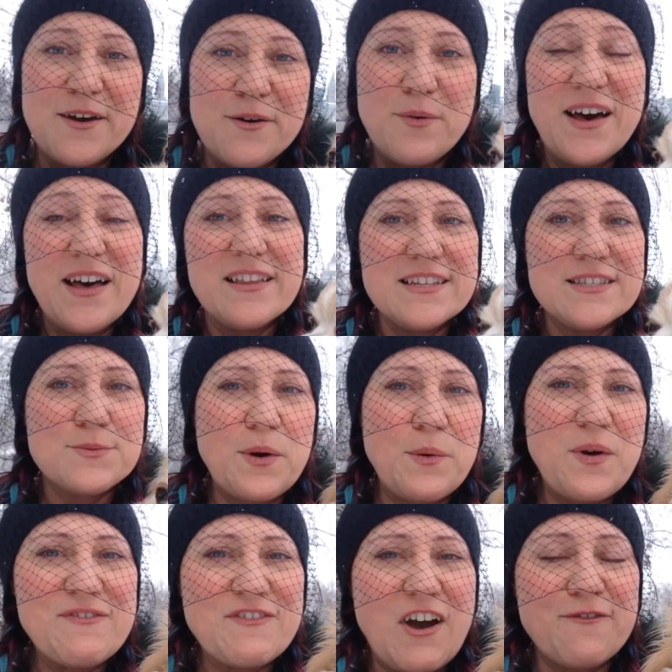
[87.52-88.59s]
well, that's what
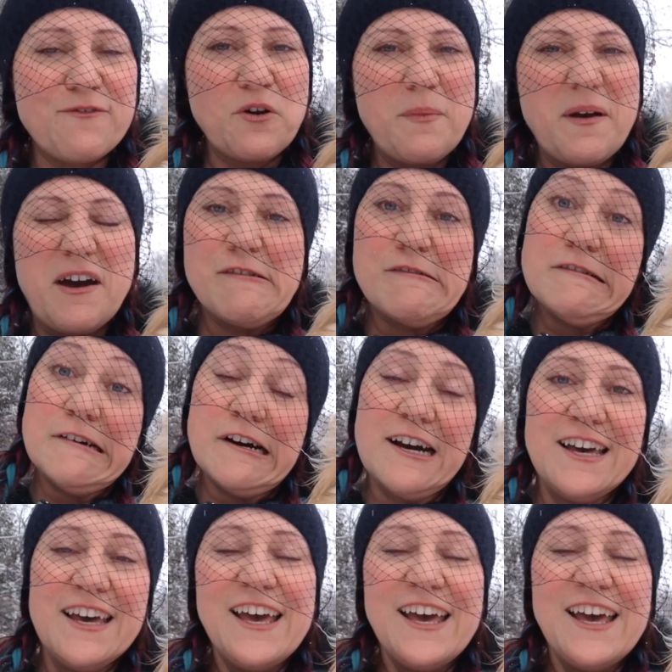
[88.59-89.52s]
we've got for about